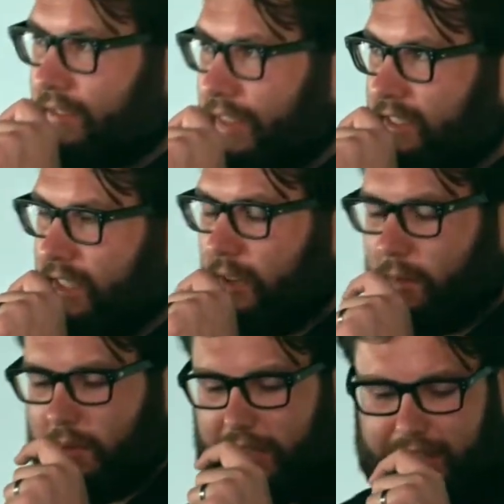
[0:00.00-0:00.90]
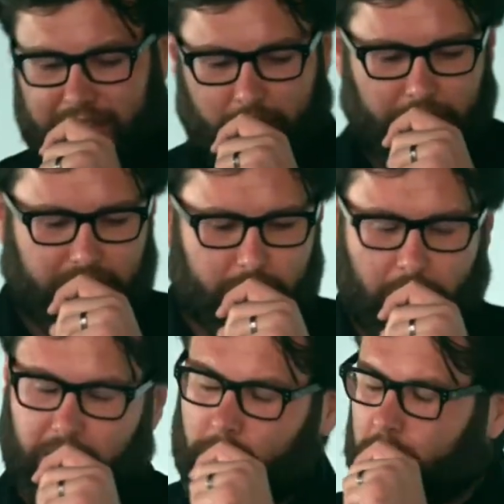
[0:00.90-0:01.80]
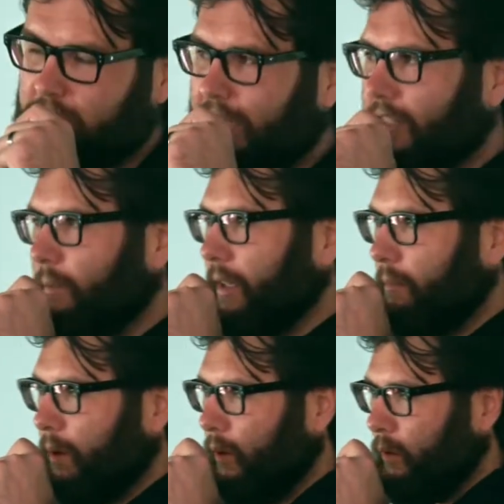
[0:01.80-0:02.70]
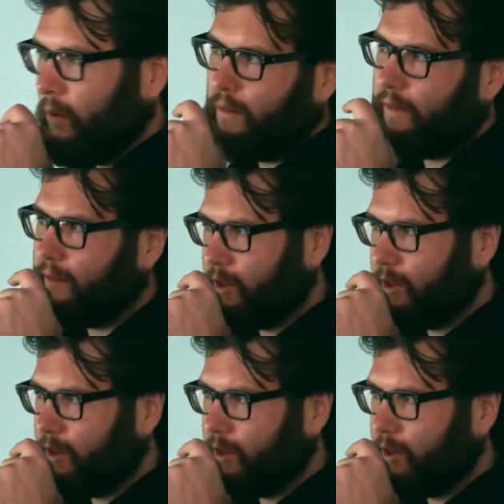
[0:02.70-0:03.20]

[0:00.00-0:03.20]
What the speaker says: of it is going to be small, most likely be a pole.